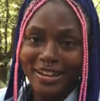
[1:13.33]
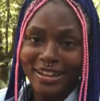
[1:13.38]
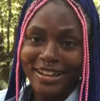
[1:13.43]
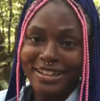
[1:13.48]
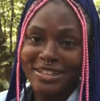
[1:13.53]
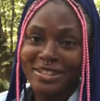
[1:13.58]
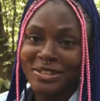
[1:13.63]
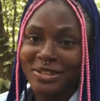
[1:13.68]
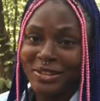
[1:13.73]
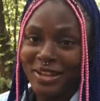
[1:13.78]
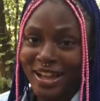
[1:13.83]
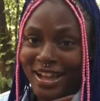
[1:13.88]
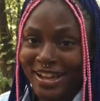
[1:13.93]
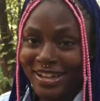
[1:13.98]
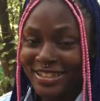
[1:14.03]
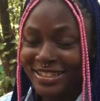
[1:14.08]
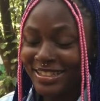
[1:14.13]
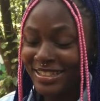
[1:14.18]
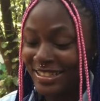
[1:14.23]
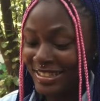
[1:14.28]
guys, so I
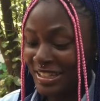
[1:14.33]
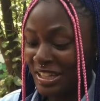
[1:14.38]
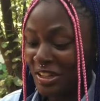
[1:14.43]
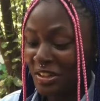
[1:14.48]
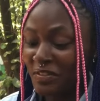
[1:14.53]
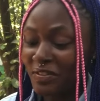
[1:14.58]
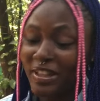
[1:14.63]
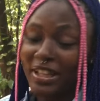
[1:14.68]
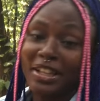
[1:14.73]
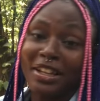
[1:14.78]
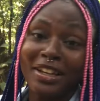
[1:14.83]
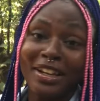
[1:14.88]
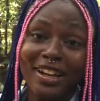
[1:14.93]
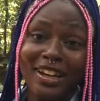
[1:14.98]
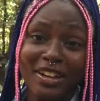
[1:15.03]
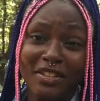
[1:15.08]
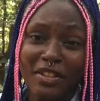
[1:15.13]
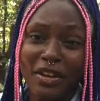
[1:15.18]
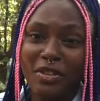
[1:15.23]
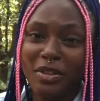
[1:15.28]
actually kind of like
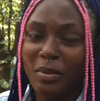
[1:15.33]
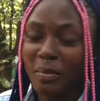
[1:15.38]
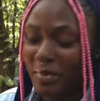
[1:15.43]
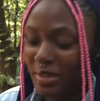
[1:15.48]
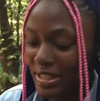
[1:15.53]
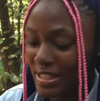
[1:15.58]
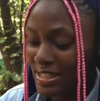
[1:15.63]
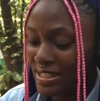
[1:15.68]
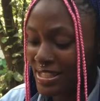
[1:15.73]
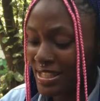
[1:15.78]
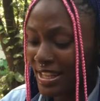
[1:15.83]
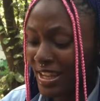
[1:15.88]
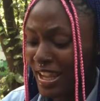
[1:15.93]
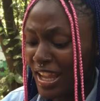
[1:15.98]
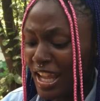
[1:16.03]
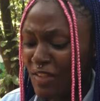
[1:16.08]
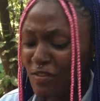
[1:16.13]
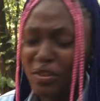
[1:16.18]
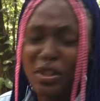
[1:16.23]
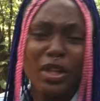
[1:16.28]
found the place.
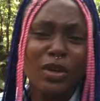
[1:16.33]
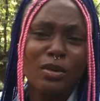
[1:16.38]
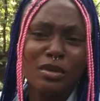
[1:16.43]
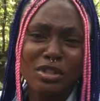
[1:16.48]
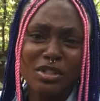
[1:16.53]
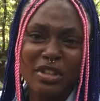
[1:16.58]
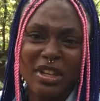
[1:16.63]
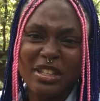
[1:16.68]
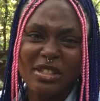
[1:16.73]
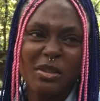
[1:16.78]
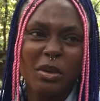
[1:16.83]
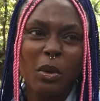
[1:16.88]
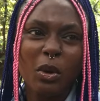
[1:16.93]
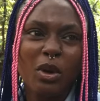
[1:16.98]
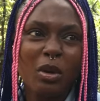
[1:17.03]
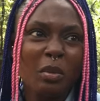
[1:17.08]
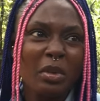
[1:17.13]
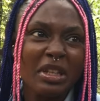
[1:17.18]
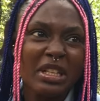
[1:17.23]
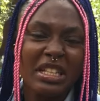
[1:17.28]
Even though I was trying to
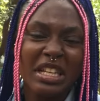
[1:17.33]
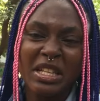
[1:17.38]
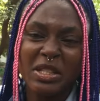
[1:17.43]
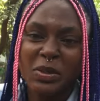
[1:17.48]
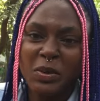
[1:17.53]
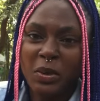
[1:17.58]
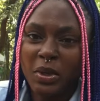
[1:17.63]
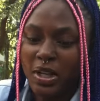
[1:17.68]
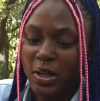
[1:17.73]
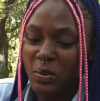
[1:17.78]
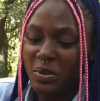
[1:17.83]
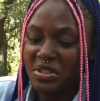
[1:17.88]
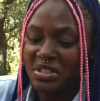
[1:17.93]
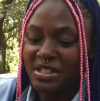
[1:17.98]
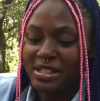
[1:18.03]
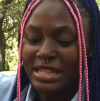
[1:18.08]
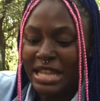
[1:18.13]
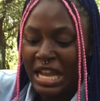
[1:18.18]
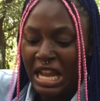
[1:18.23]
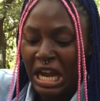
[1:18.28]
call but the network, it was
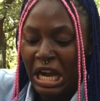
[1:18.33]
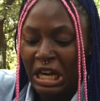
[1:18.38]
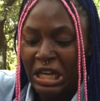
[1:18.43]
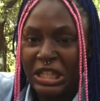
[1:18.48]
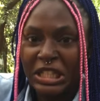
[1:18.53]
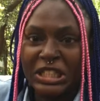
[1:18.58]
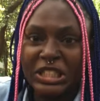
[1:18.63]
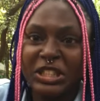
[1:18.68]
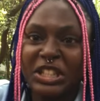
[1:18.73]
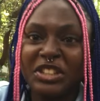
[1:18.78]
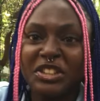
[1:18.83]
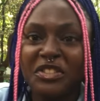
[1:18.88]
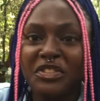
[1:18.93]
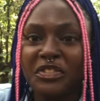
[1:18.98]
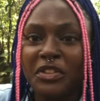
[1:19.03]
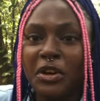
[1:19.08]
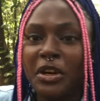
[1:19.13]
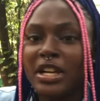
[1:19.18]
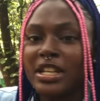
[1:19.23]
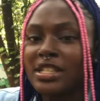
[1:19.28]
just like, you're in the
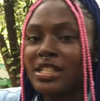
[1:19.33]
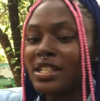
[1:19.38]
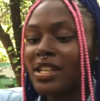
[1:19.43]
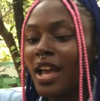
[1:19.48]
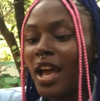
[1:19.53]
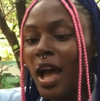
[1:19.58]
forest.